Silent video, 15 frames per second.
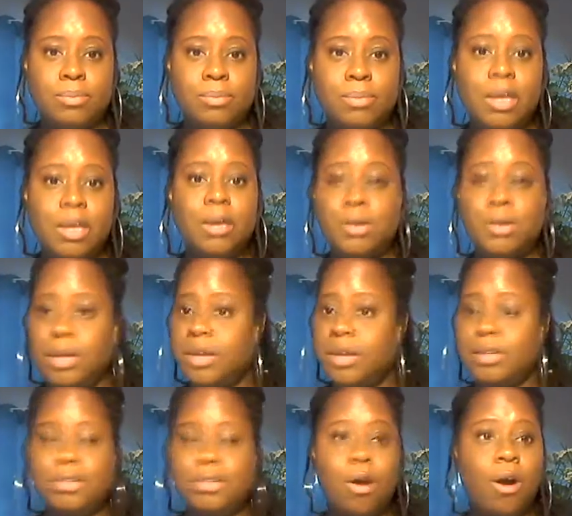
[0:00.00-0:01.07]
It
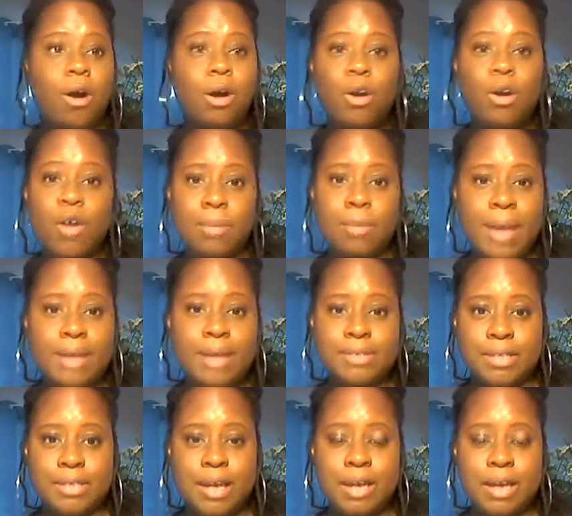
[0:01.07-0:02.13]
is all going back
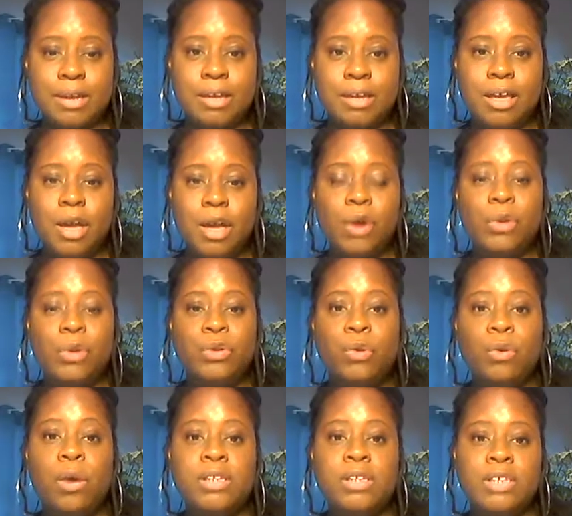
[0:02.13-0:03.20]
to that.
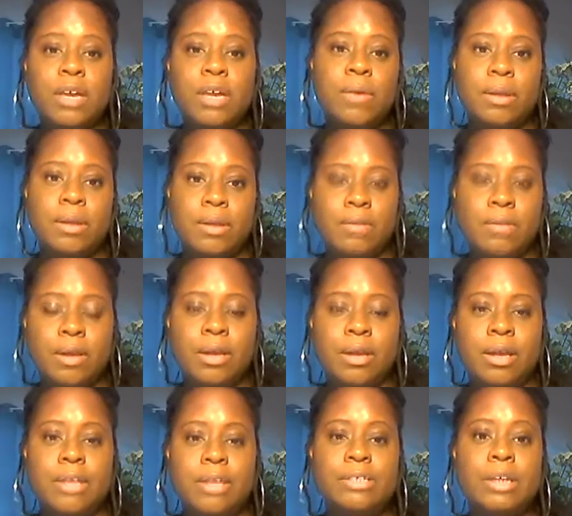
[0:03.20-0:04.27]
Your sacred
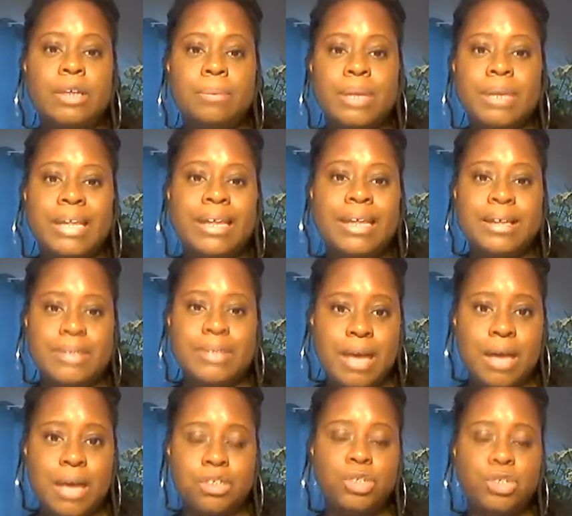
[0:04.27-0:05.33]
living is completely
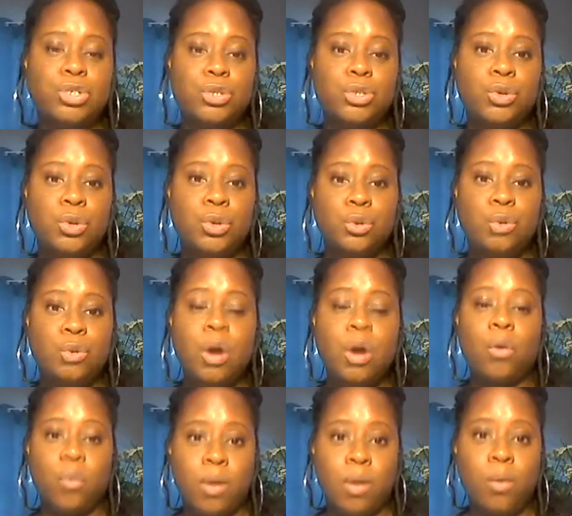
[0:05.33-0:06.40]
attached to you
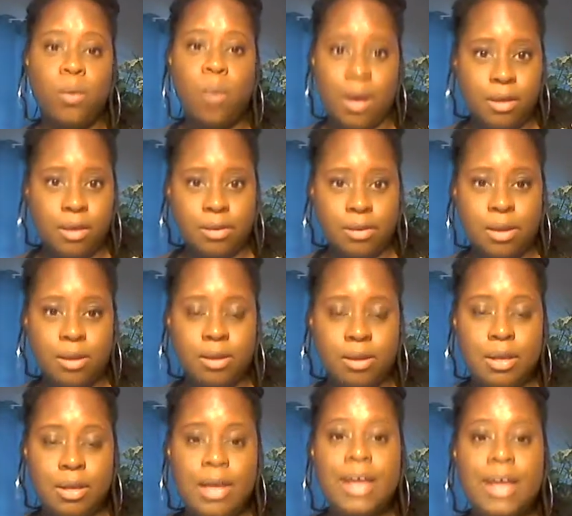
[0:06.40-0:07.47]

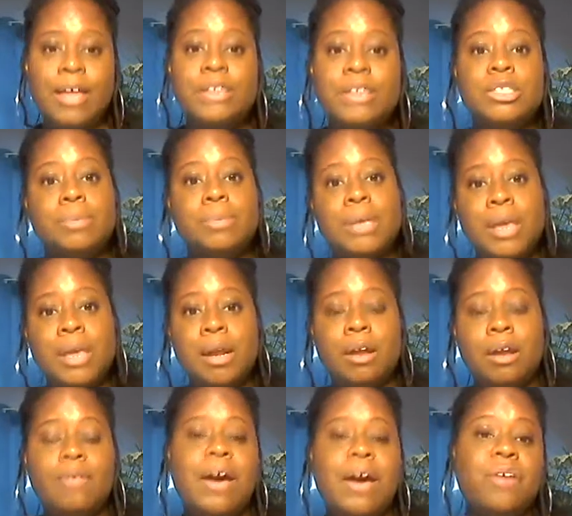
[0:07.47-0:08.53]
rewilding. It's the beginning
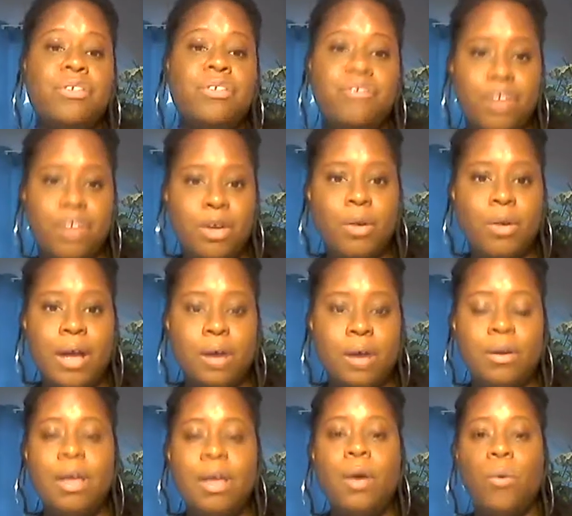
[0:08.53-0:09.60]
of how you figure
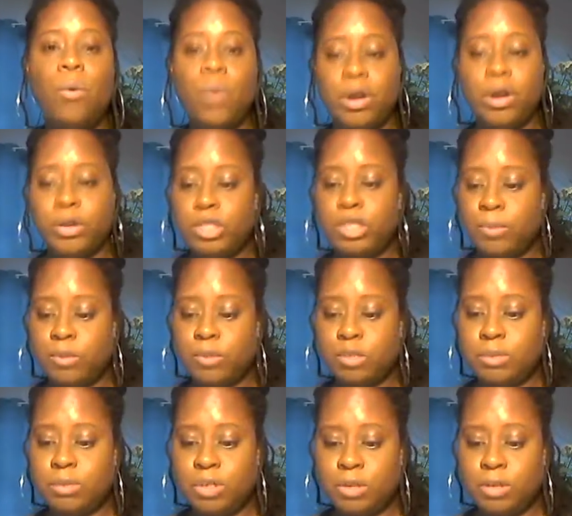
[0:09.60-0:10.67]
out what you're supposed
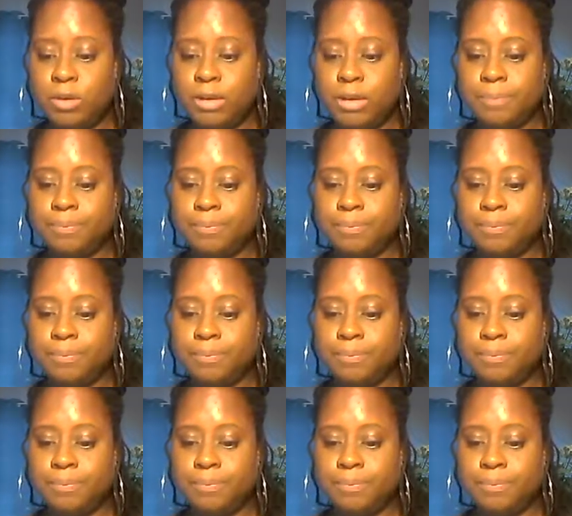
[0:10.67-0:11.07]
to be doing.